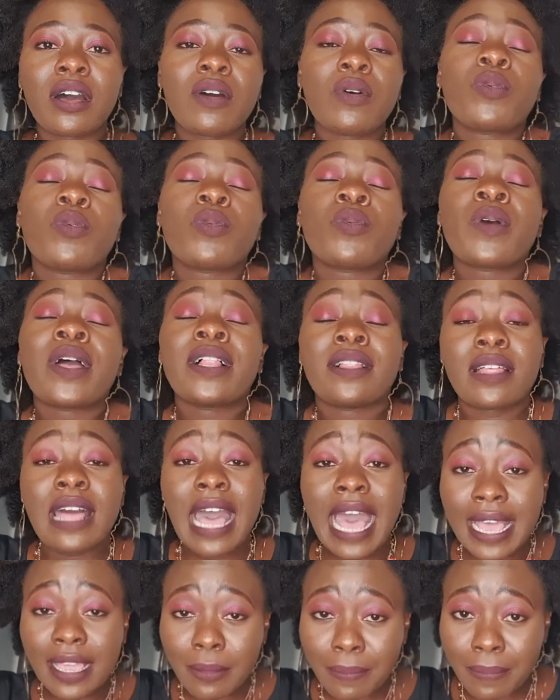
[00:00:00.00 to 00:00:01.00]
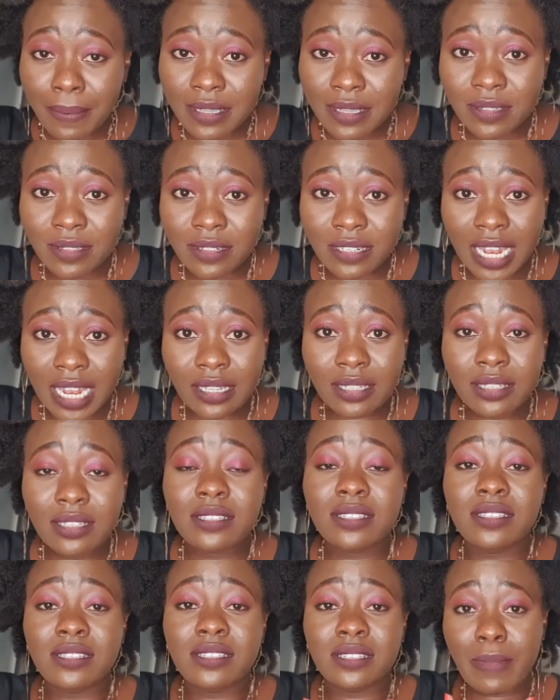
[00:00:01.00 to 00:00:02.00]
well, I personally, this
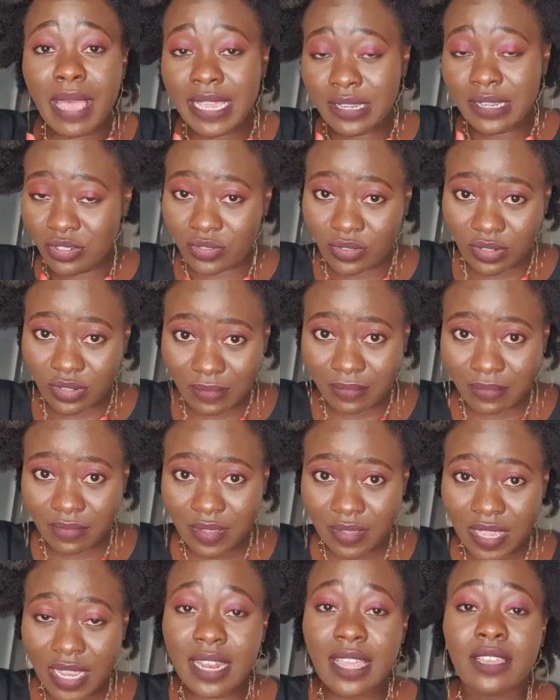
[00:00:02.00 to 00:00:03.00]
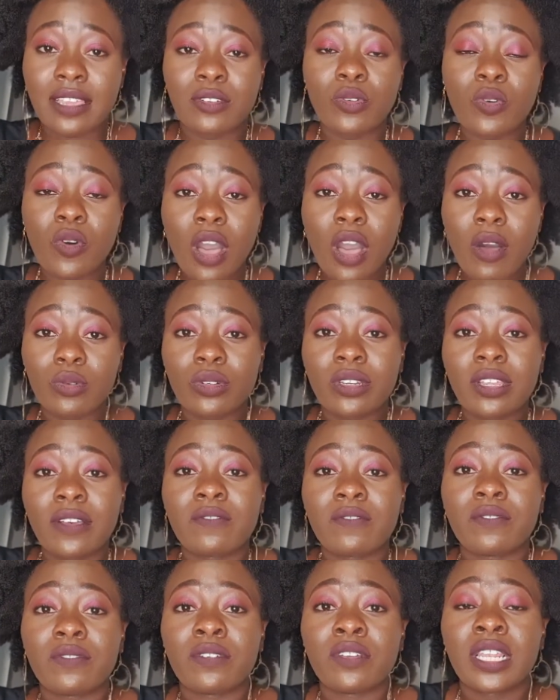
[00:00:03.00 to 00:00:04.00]
is my dream, and I know I would have
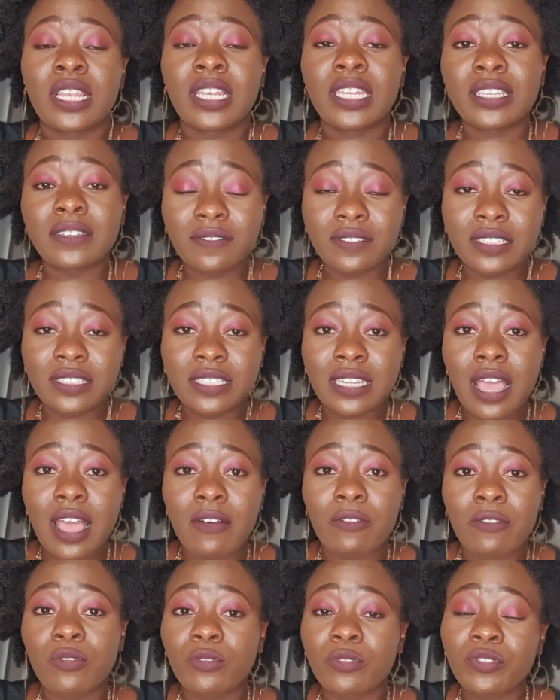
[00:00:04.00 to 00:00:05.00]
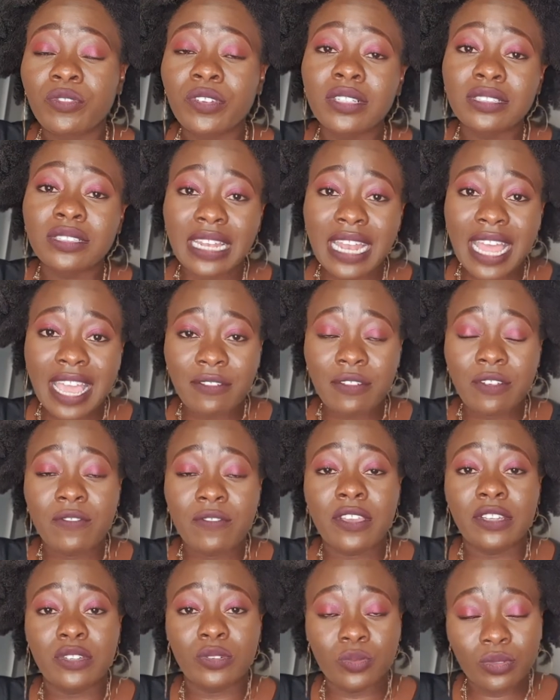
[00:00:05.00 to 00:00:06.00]
lived a fulfilled life if
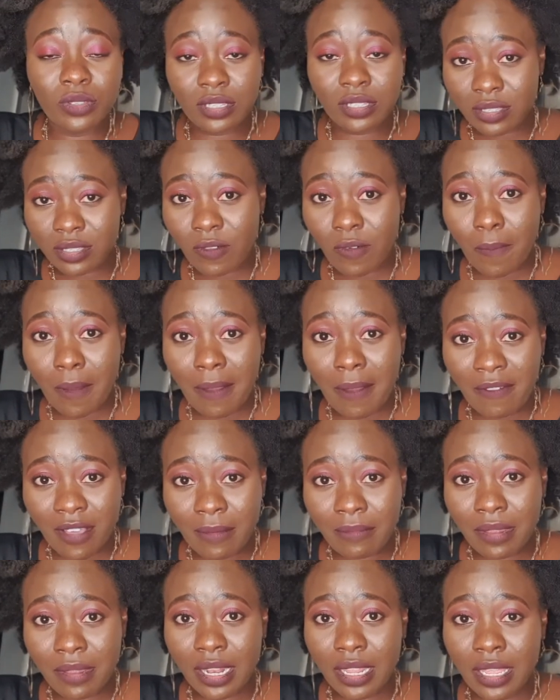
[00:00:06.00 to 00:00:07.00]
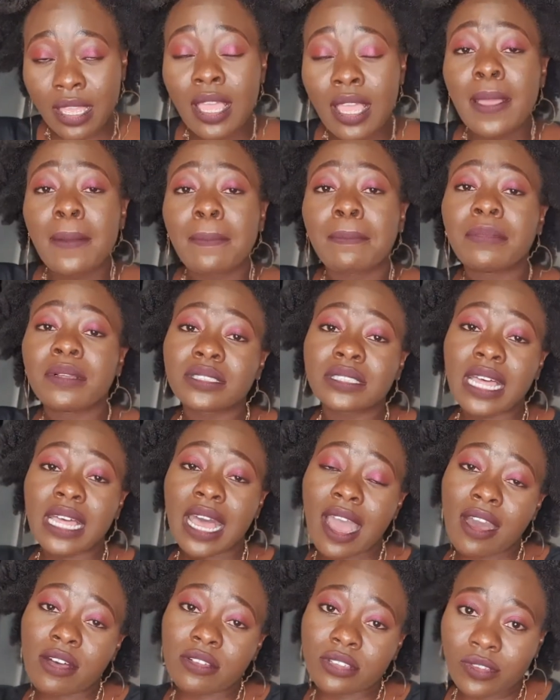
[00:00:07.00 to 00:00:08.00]
I do this for my family. Build a
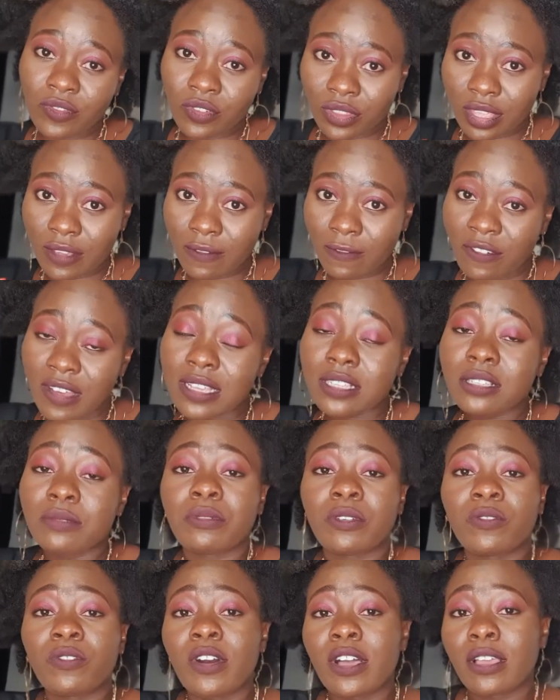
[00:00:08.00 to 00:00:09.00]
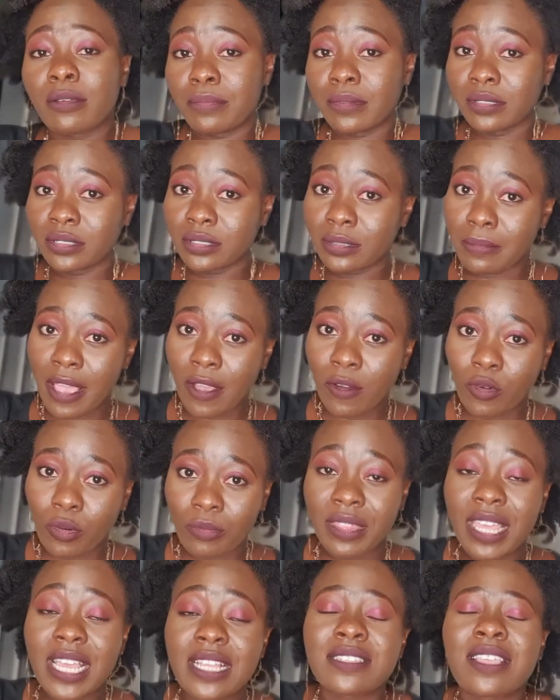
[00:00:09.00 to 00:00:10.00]
house for them first before I build my home.
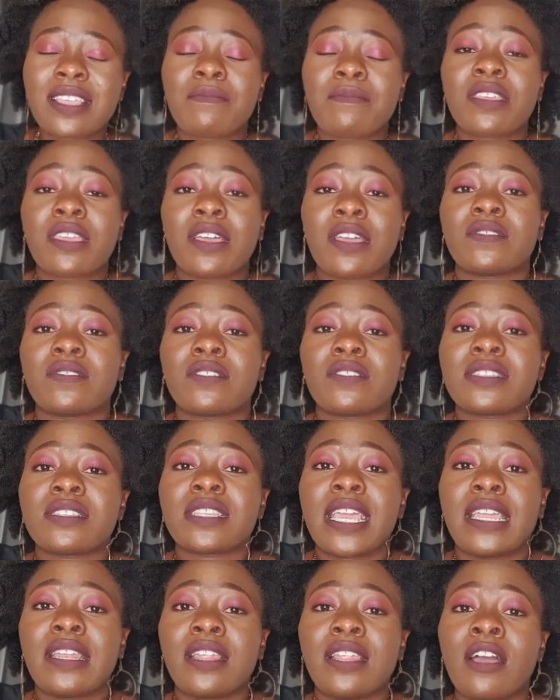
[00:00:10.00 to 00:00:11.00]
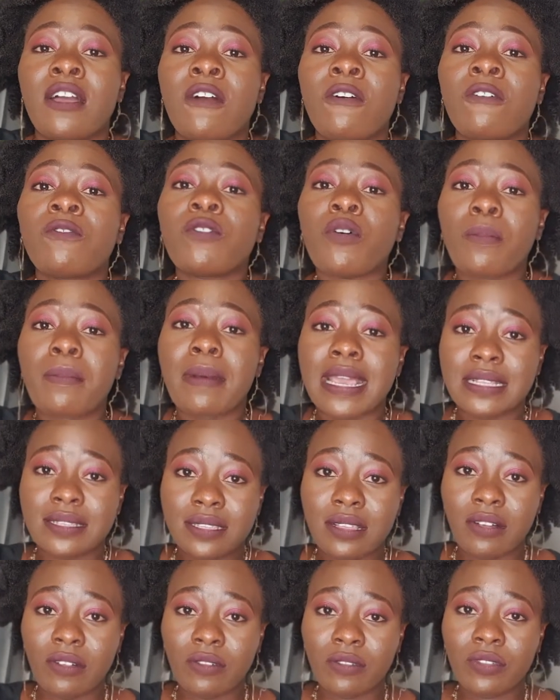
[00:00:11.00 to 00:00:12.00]
That's something I'm just saying for
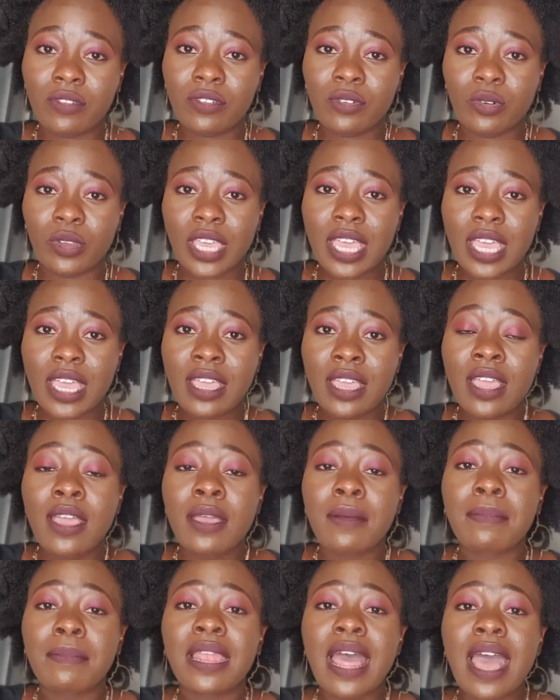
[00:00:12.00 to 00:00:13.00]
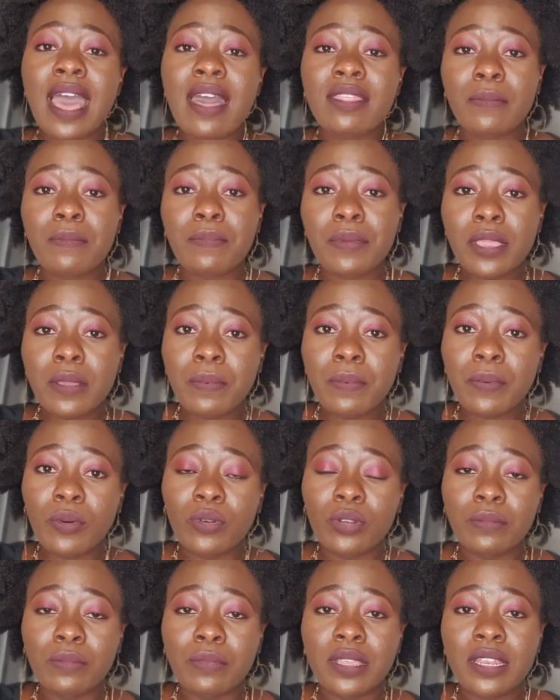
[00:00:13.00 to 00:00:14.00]
myself, okay? But other people
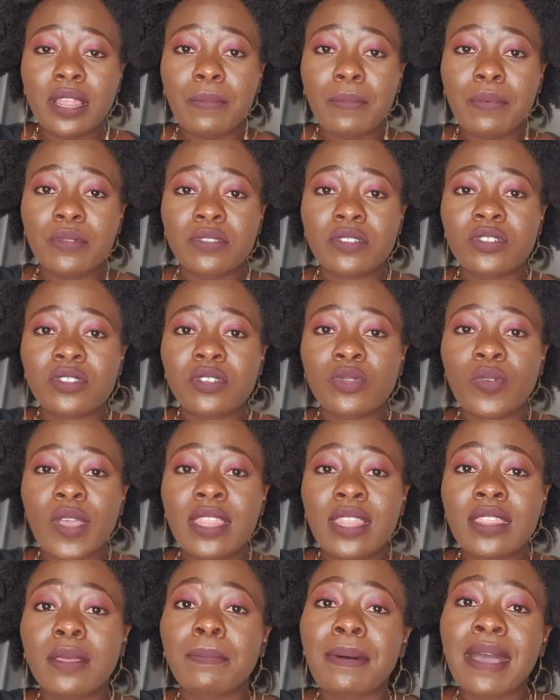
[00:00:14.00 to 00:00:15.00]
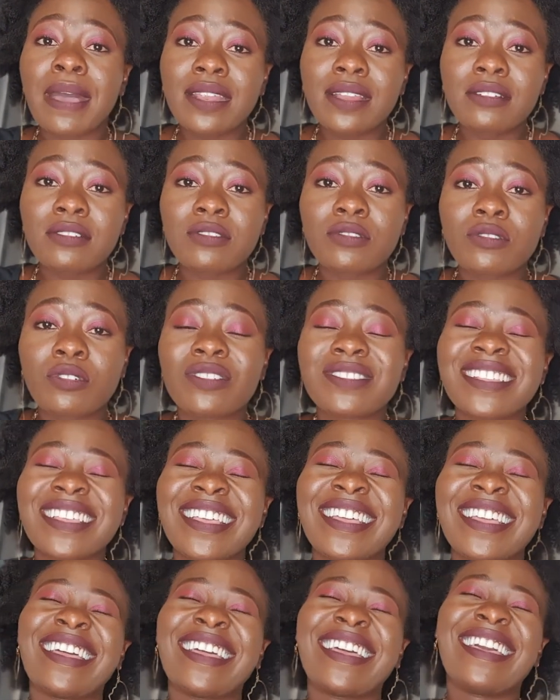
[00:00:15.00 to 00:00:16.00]
would be in a position where the parent knows,
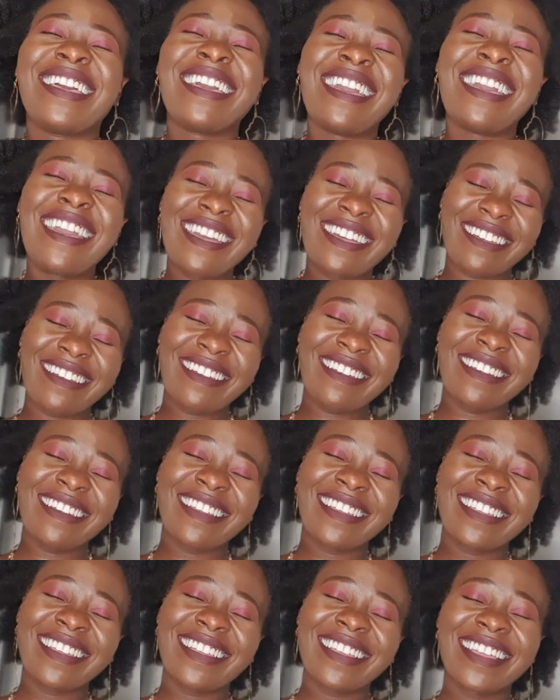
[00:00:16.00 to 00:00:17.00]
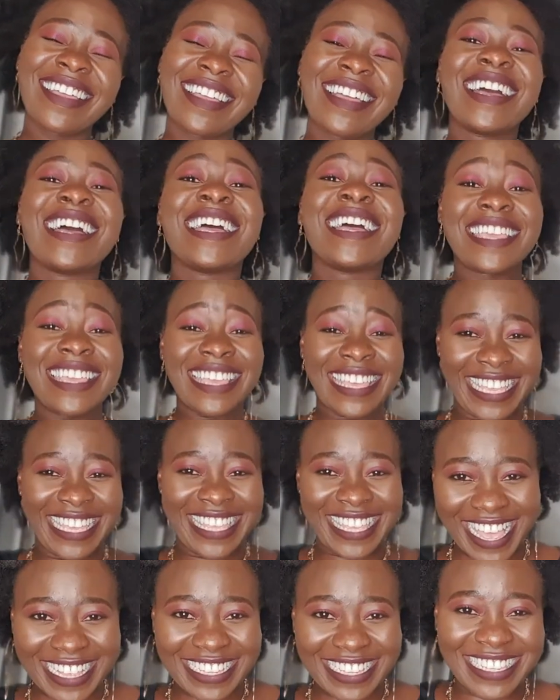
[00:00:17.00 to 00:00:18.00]
hey,
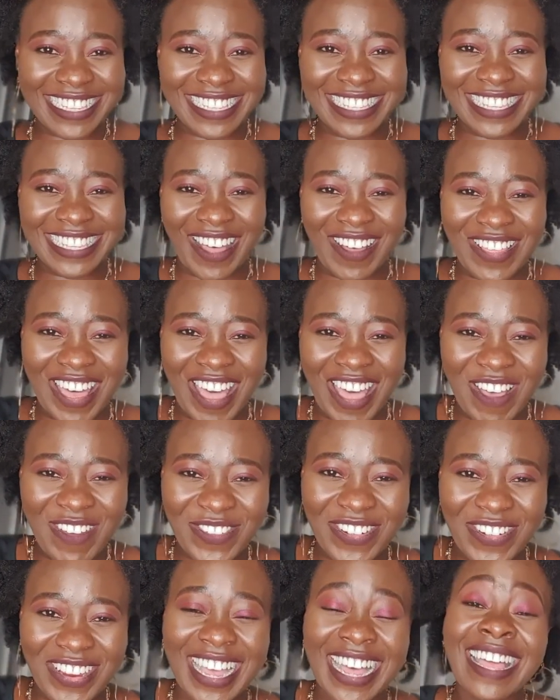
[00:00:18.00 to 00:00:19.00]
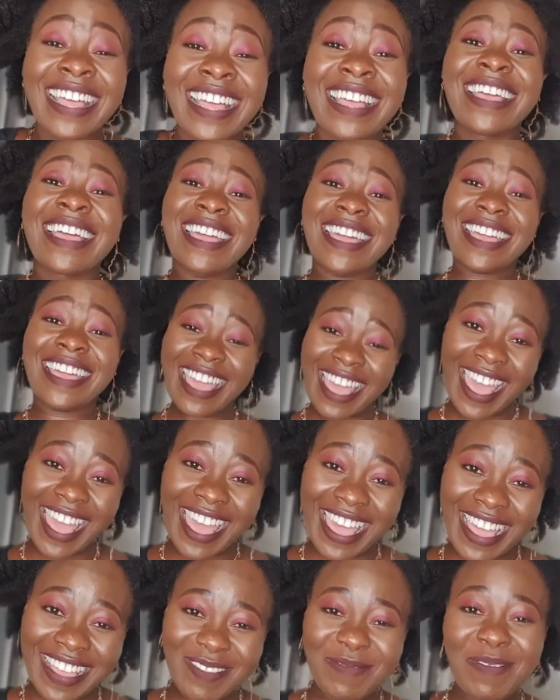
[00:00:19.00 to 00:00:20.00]
yes, in South Africa, and
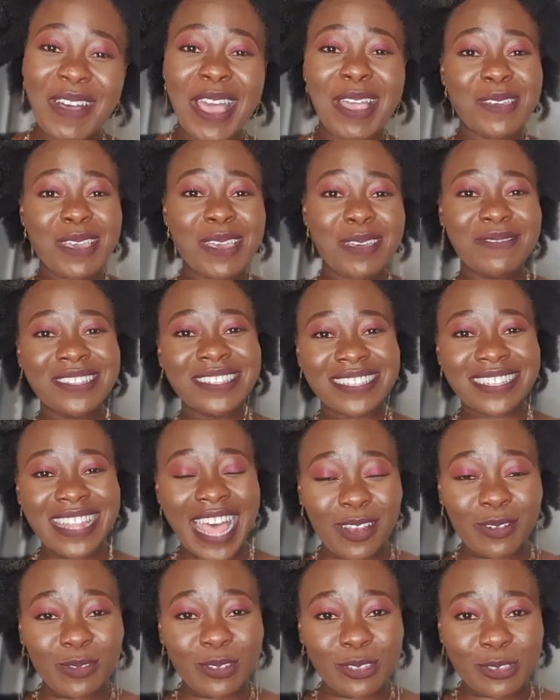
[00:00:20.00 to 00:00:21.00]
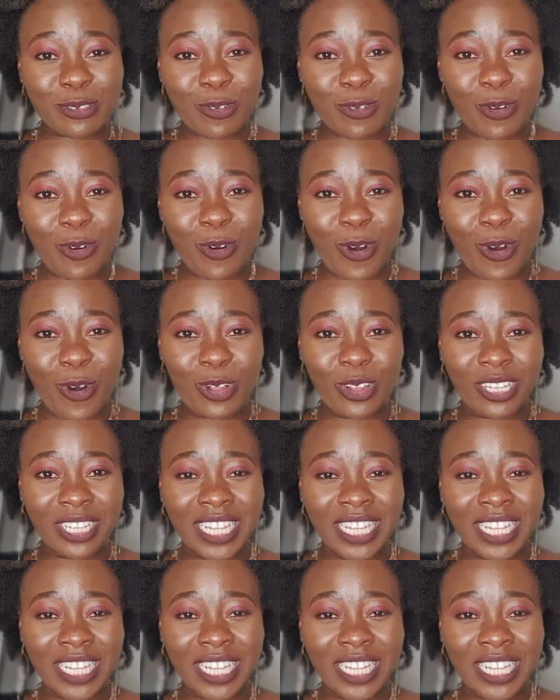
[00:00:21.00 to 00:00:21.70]
hey, my baby's done with school,